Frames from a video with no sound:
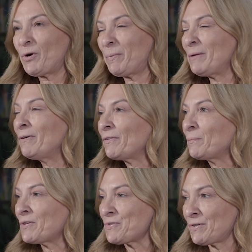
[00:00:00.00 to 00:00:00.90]
more people
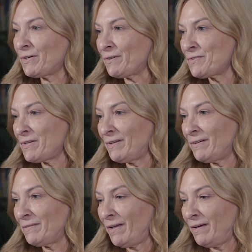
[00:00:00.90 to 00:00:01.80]
from the church
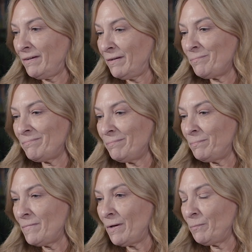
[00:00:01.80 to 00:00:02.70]

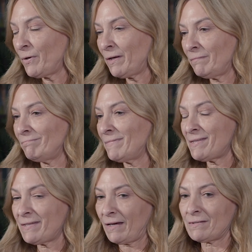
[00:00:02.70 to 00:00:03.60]
bringing
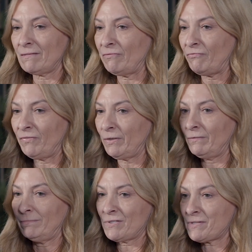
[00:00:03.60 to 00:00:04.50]
sacks of
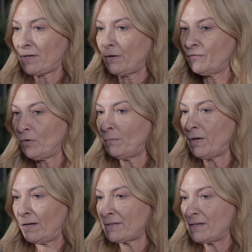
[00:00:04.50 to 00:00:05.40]
food, styrofoam
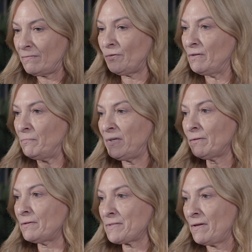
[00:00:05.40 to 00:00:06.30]
boxes full of
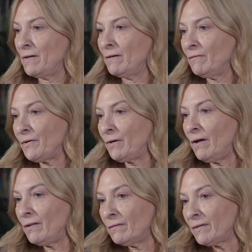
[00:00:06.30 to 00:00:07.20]
meals for
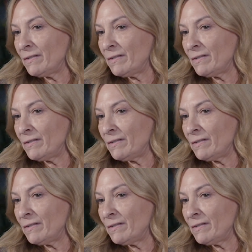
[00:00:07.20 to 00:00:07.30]
all of